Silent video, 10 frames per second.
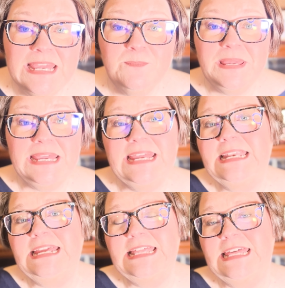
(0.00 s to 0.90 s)
can be
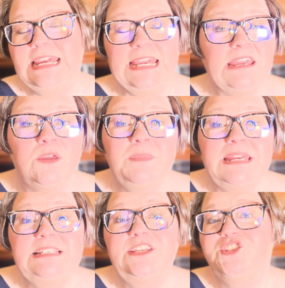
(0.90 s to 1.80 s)
anything. It can be
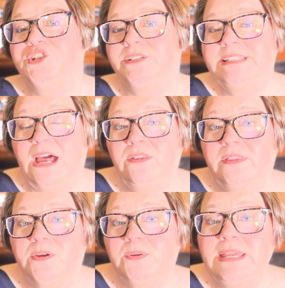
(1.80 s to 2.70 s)
a digital
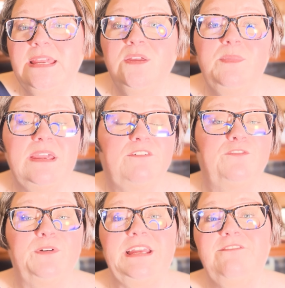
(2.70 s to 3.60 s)
download. It could be a
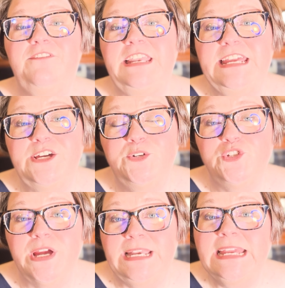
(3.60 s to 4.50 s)
free video
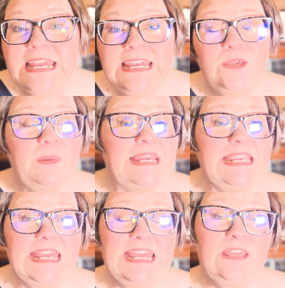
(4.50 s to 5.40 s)
training. It could be
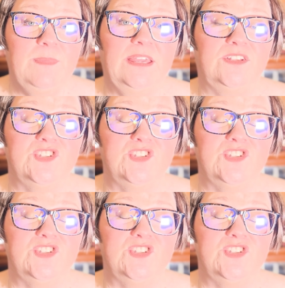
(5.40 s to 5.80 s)
an email